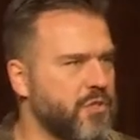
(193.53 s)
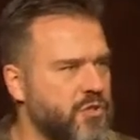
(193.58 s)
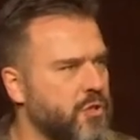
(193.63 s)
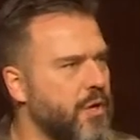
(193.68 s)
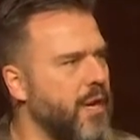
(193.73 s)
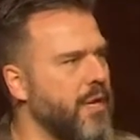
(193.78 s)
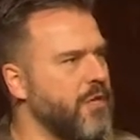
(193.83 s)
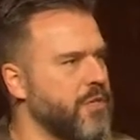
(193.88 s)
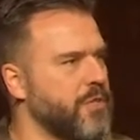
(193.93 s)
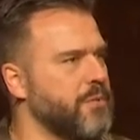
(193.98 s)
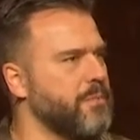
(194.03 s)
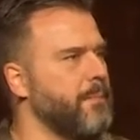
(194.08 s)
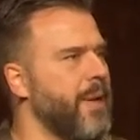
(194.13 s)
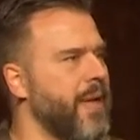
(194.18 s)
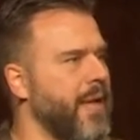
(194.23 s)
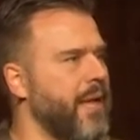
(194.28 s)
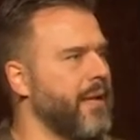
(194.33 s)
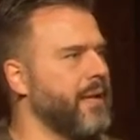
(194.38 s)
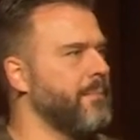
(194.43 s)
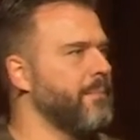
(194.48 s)
strangest
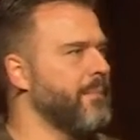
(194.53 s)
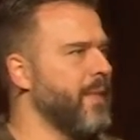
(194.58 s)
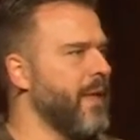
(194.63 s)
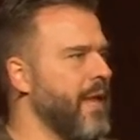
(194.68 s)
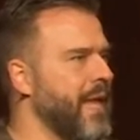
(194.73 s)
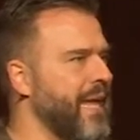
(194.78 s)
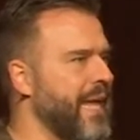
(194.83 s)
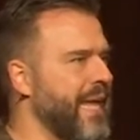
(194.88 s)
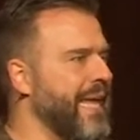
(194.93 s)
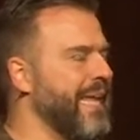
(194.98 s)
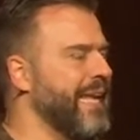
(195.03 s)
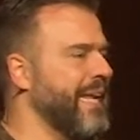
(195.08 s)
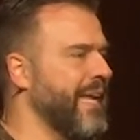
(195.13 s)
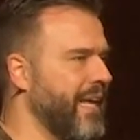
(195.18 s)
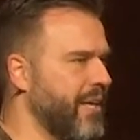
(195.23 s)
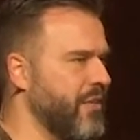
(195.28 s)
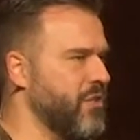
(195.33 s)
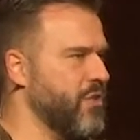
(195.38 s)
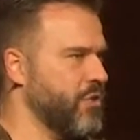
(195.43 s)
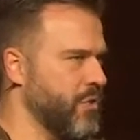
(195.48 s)
men in
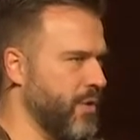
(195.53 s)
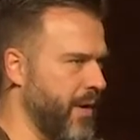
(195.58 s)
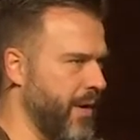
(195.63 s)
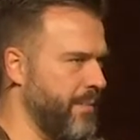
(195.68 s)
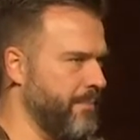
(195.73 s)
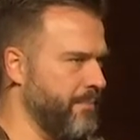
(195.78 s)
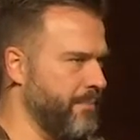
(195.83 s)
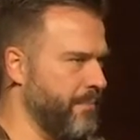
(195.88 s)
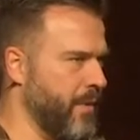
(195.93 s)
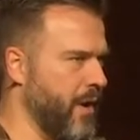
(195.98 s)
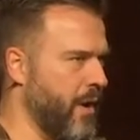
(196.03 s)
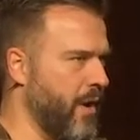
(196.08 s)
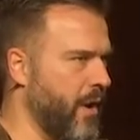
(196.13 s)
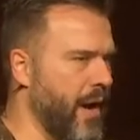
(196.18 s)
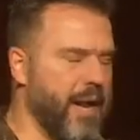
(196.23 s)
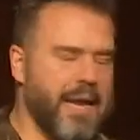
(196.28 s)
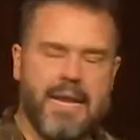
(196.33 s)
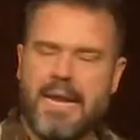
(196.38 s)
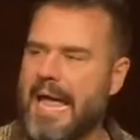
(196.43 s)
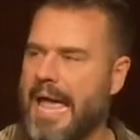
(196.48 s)
history, all
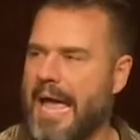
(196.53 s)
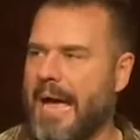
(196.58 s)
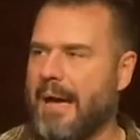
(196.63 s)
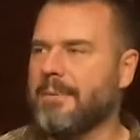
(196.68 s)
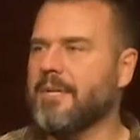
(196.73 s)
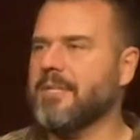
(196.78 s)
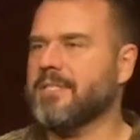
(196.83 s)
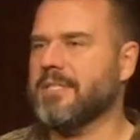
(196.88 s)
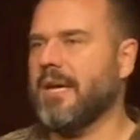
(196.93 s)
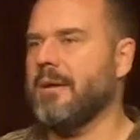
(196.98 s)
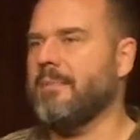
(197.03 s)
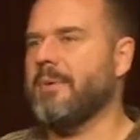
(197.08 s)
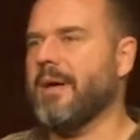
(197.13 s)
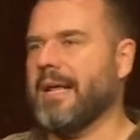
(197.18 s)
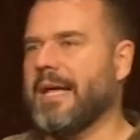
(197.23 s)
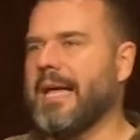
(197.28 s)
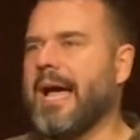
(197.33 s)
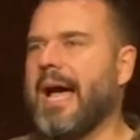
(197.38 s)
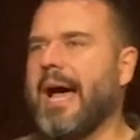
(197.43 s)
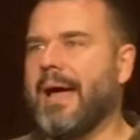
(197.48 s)
right? I'm going to tell you about
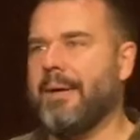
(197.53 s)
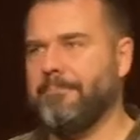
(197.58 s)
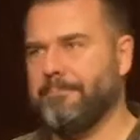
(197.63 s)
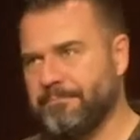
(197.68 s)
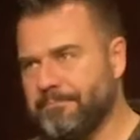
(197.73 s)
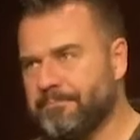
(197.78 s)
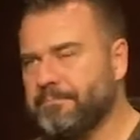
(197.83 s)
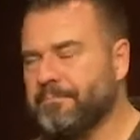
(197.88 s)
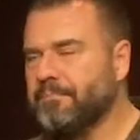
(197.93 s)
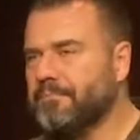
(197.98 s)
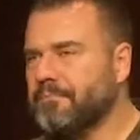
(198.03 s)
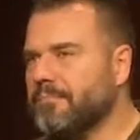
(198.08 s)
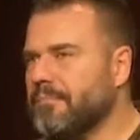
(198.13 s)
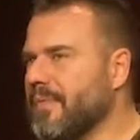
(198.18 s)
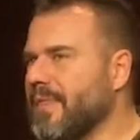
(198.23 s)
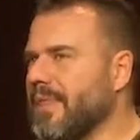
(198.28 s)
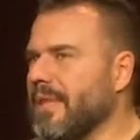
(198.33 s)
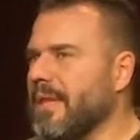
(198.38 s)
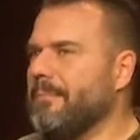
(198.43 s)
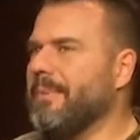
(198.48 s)
a guy
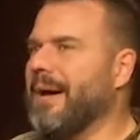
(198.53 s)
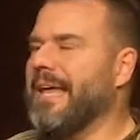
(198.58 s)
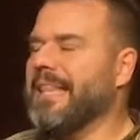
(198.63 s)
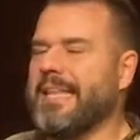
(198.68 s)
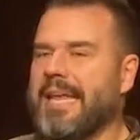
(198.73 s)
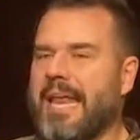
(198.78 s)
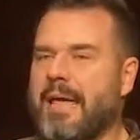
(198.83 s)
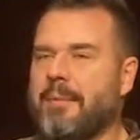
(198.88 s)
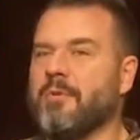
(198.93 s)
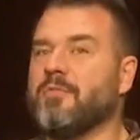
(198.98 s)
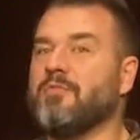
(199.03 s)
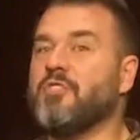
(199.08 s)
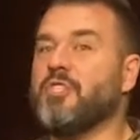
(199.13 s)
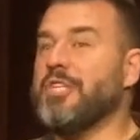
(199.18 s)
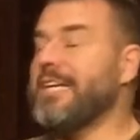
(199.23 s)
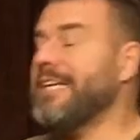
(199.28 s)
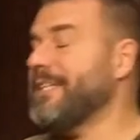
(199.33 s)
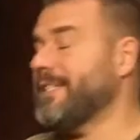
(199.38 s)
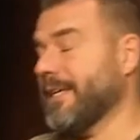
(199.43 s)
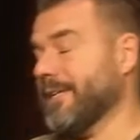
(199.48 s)
by the name of
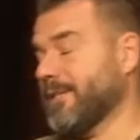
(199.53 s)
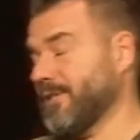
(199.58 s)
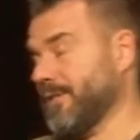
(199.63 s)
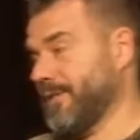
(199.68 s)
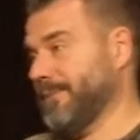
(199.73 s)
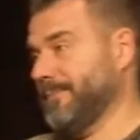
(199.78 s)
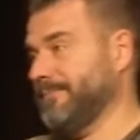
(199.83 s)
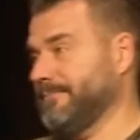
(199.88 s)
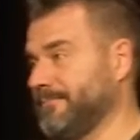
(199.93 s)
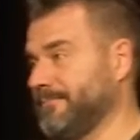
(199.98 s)
Jesus.